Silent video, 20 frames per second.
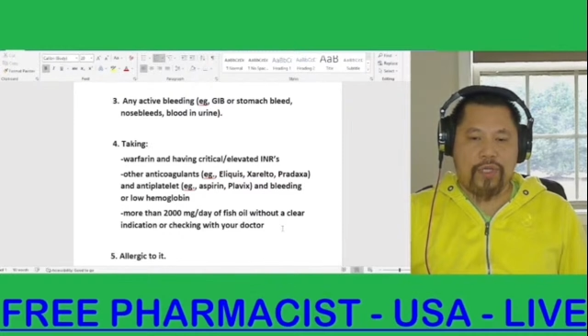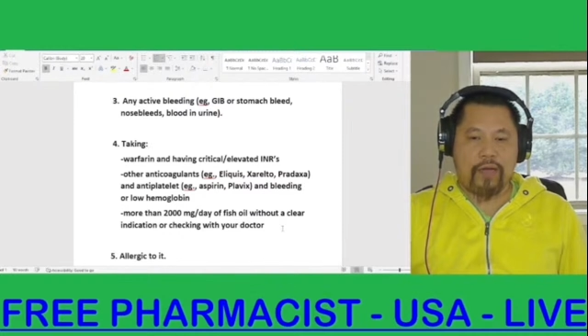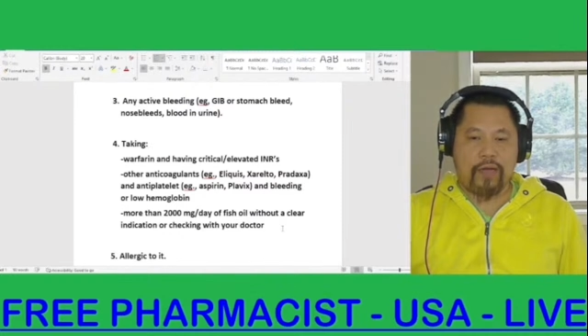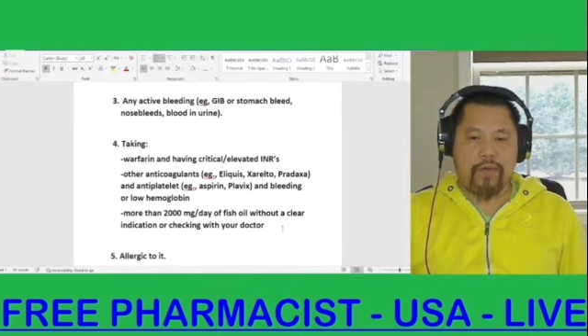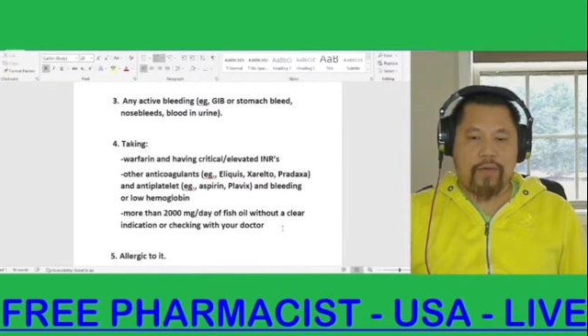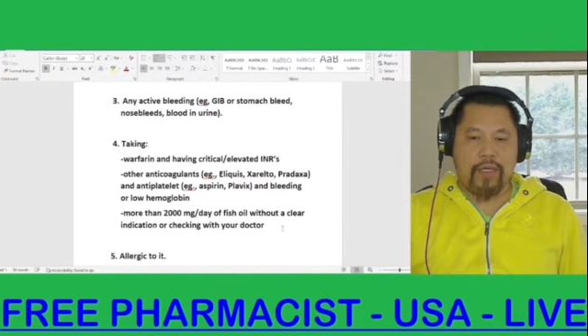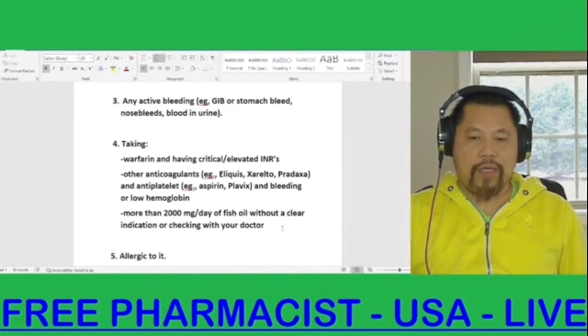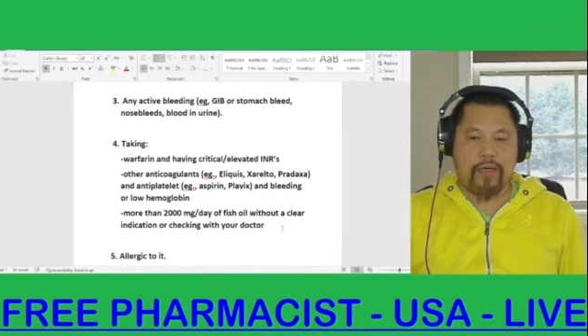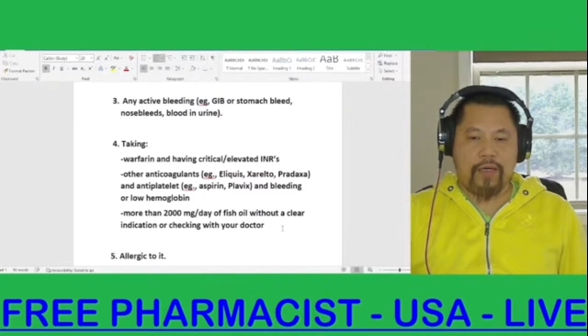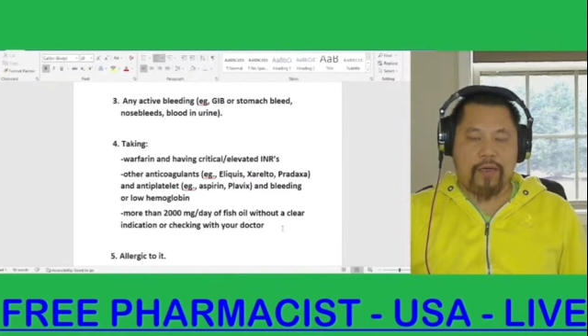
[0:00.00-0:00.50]

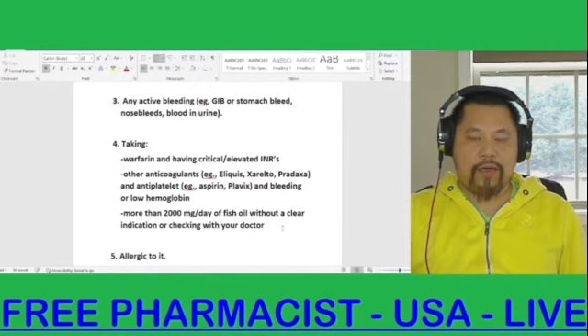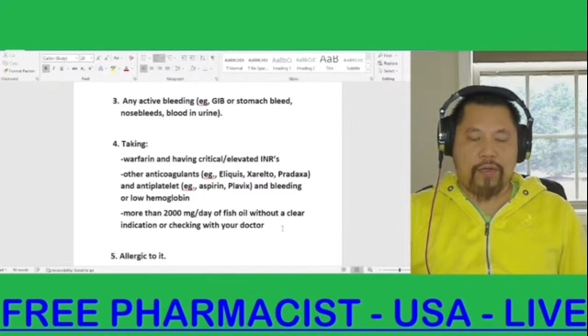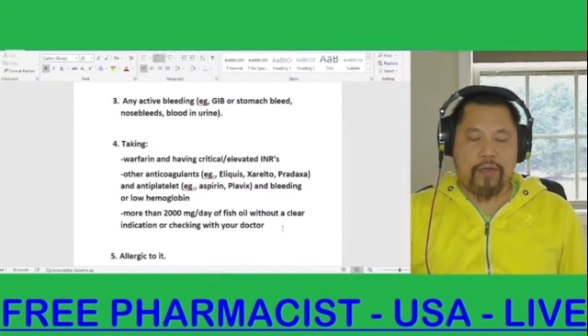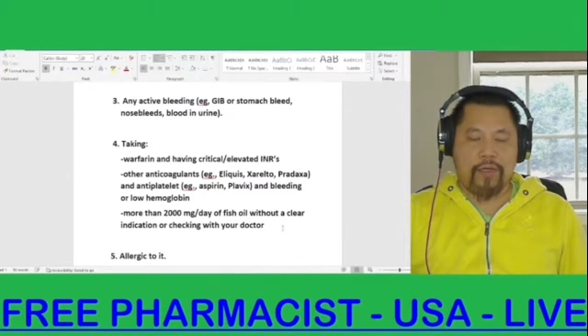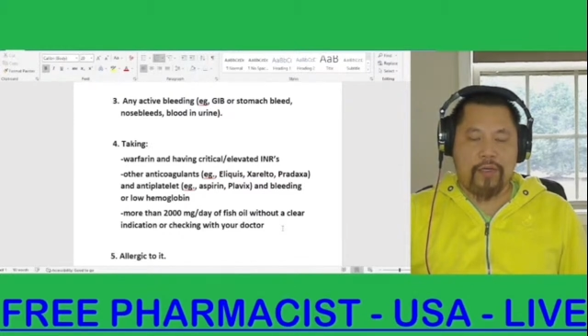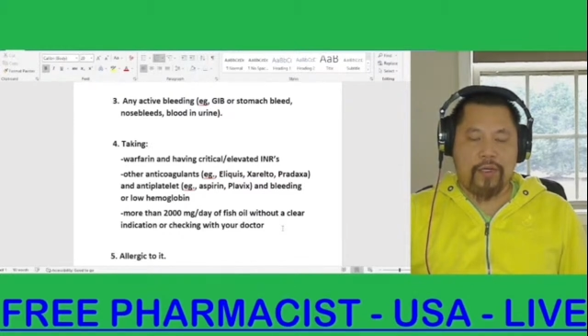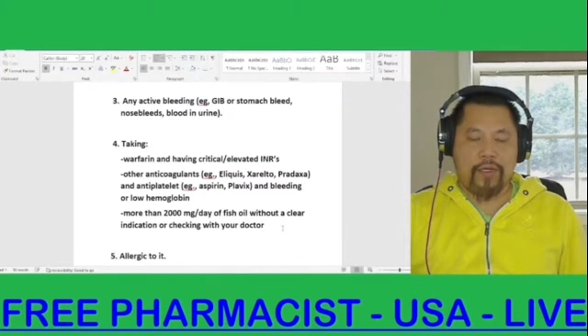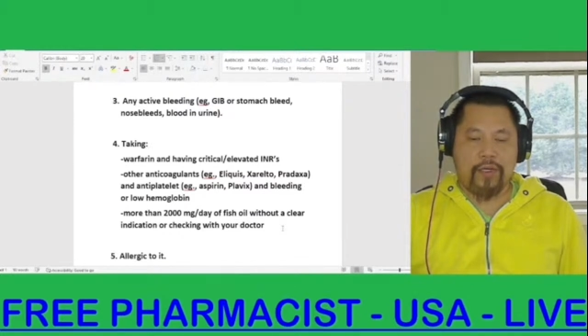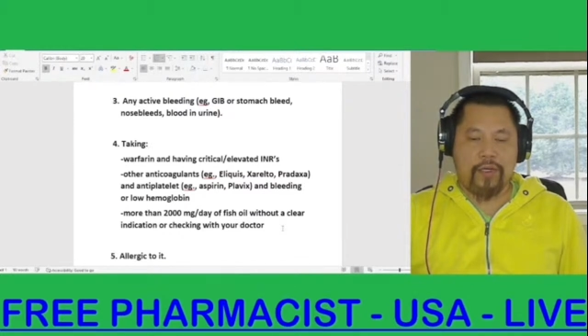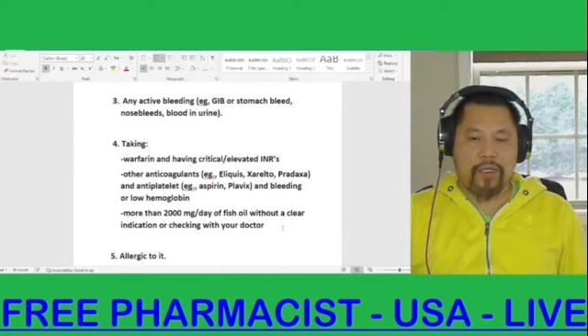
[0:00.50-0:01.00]
check with
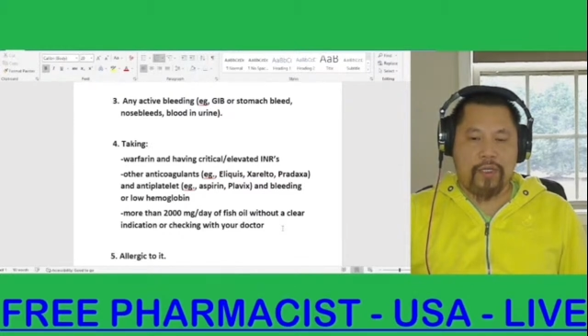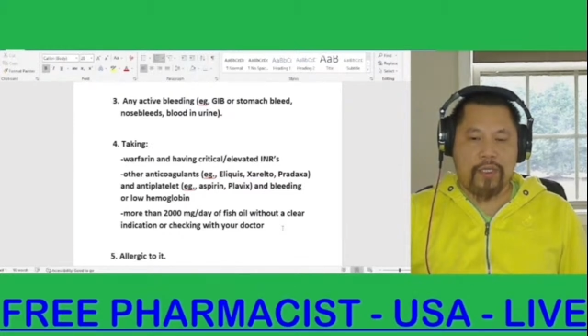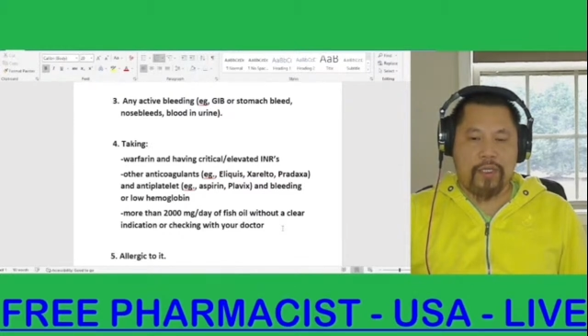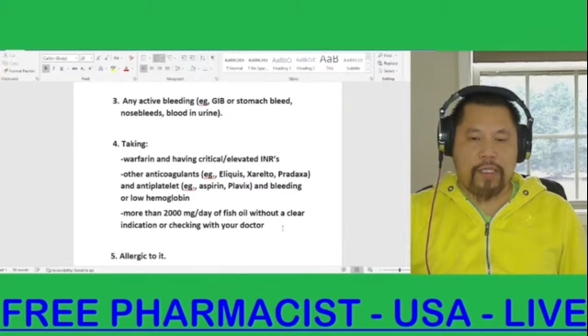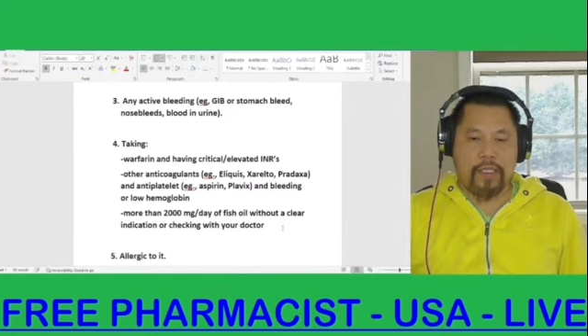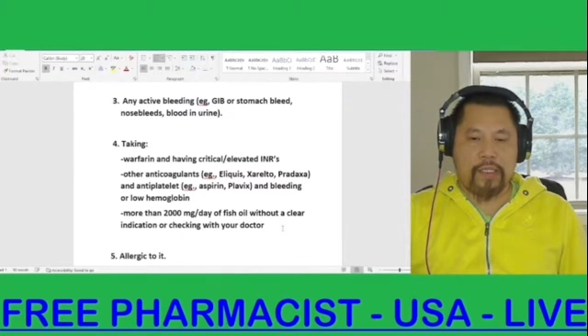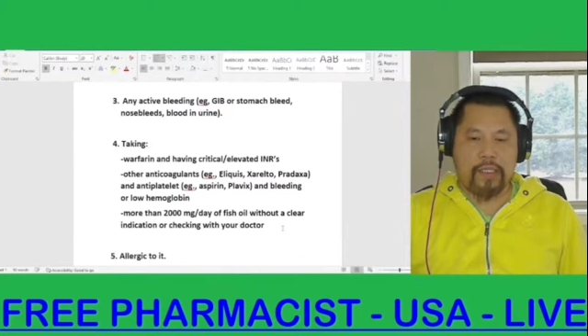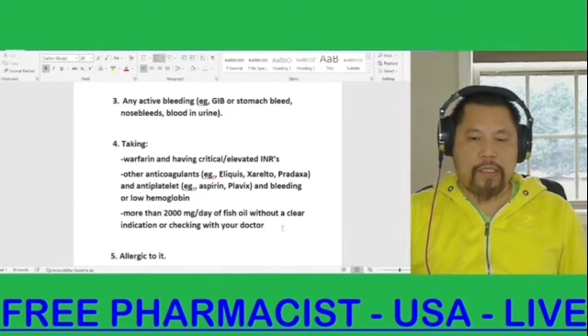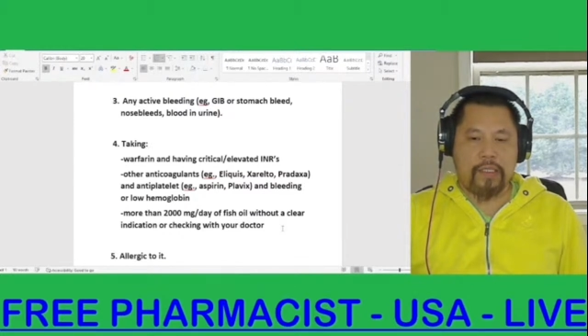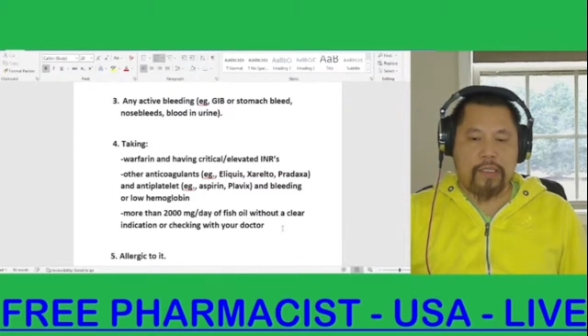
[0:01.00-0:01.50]
your
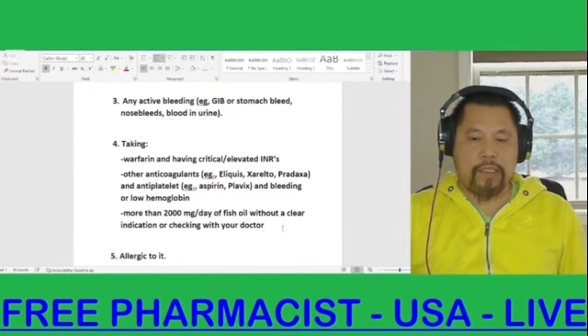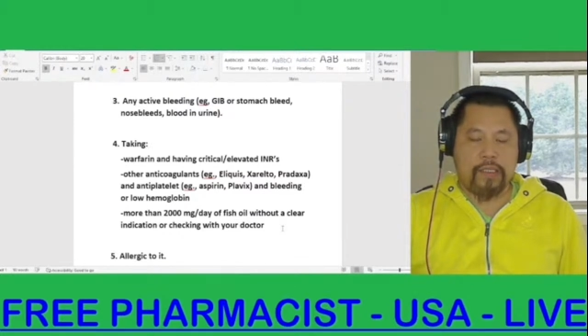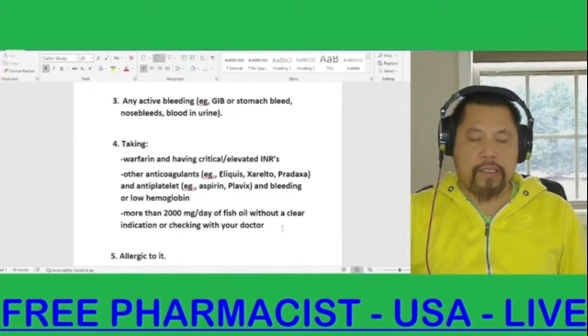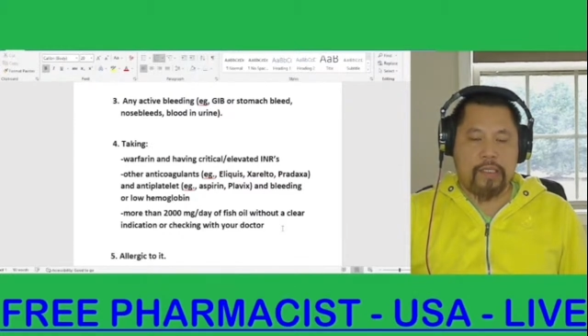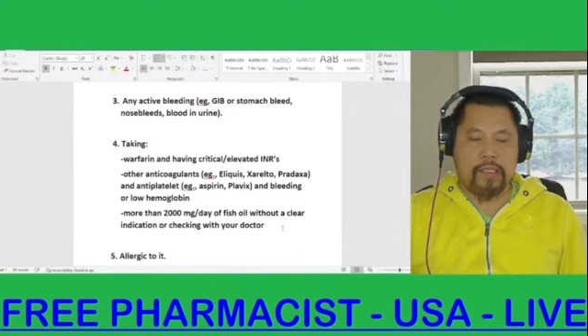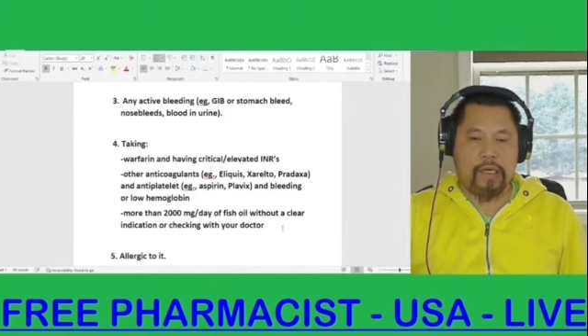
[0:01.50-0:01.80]
doctor